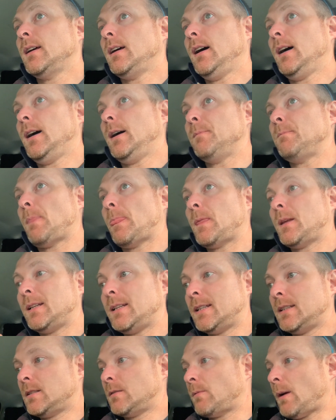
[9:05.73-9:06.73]
At
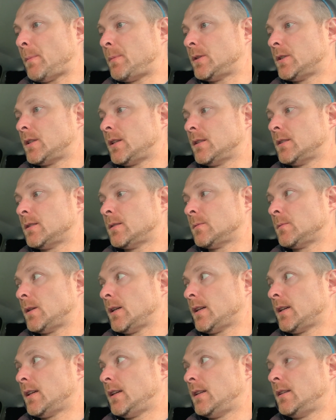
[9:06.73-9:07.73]
least the rapid chargers are
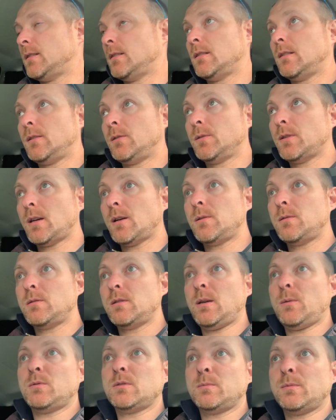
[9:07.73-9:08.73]
working, although
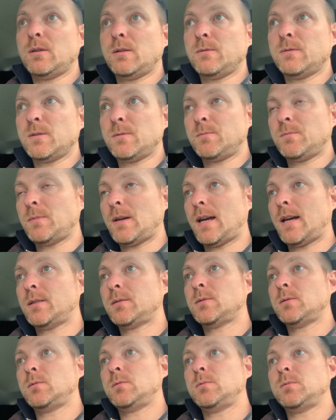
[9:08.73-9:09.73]
it was a bit of a
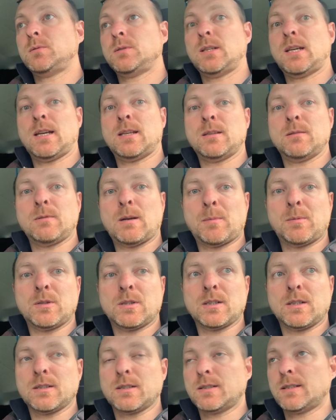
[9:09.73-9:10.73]
hassle to get the rapid
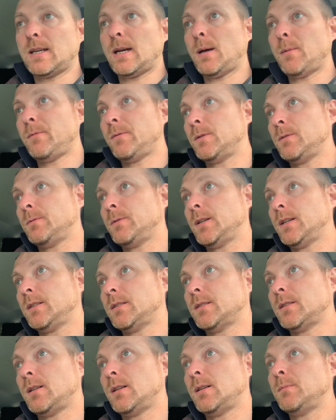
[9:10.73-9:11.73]
charger set up for the
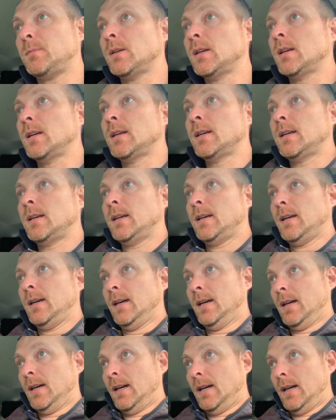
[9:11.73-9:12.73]
first time,
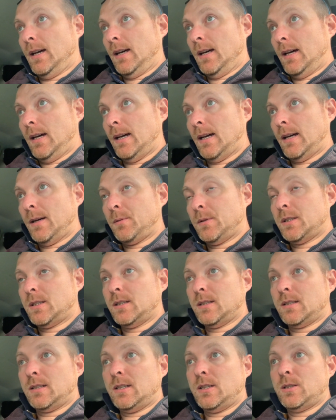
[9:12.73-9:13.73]
which
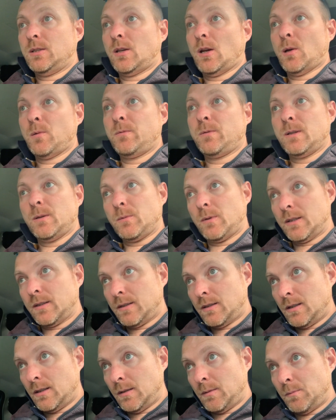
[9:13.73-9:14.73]
is an issue. Hopefully
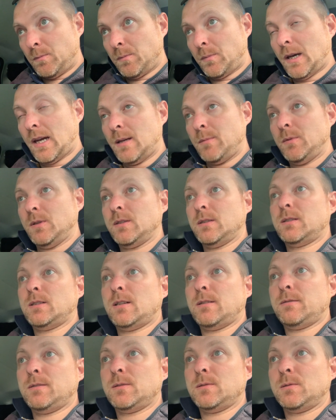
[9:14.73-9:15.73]
once the payment
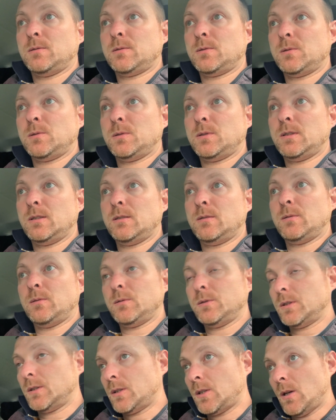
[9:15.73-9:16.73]
stuff is all sorted, it'll
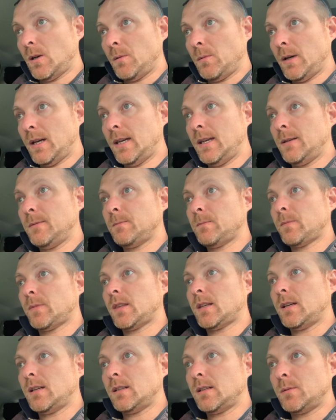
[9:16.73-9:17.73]
just go away,
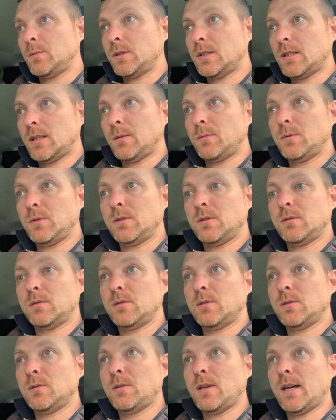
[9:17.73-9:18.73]
and I wish they would
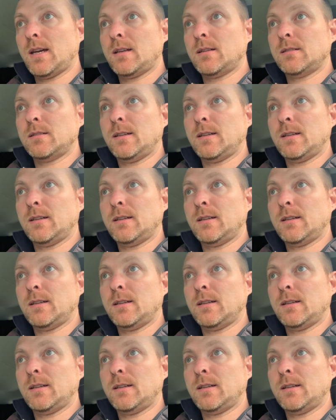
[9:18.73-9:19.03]
do that.